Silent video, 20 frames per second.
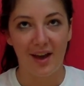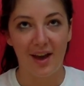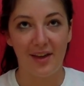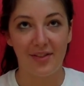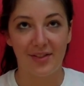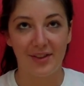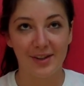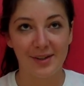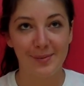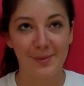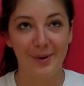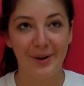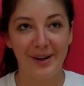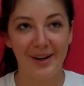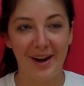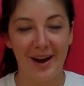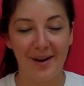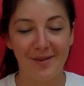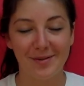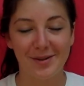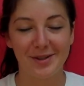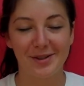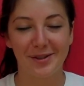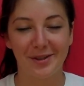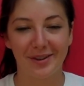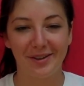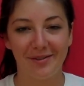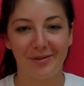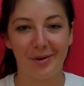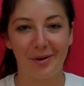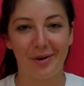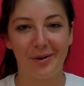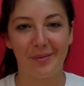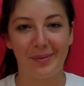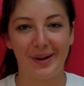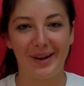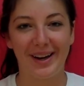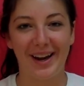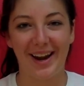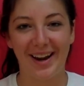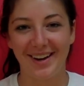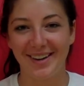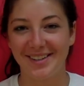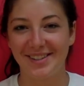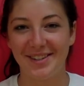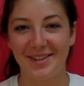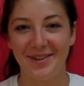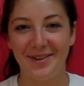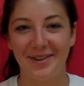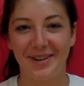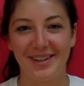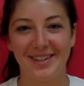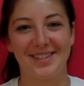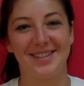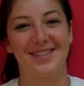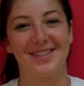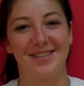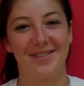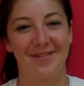At this point, I'm just looking forward to playing ASU because it's the